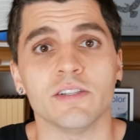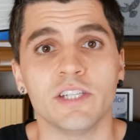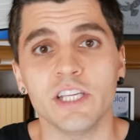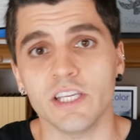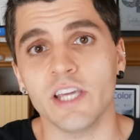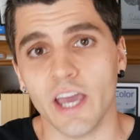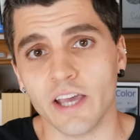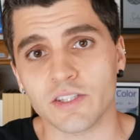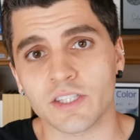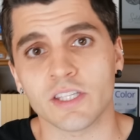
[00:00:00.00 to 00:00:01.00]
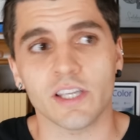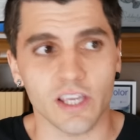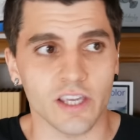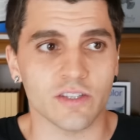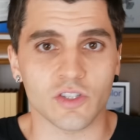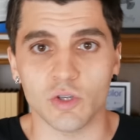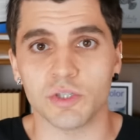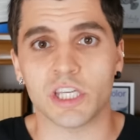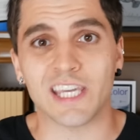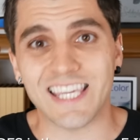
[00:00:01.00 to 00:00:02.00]
DES is
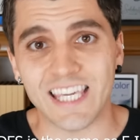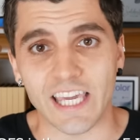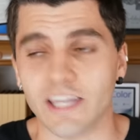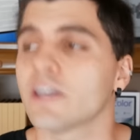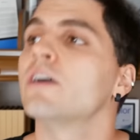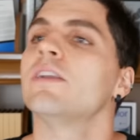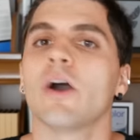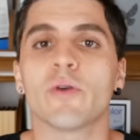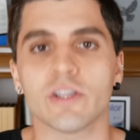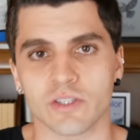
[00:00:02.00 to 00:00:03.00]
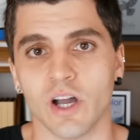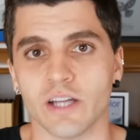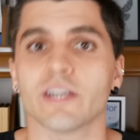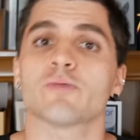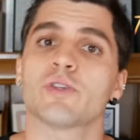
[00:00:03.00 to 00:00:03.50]
using e-ink. Now it is not. As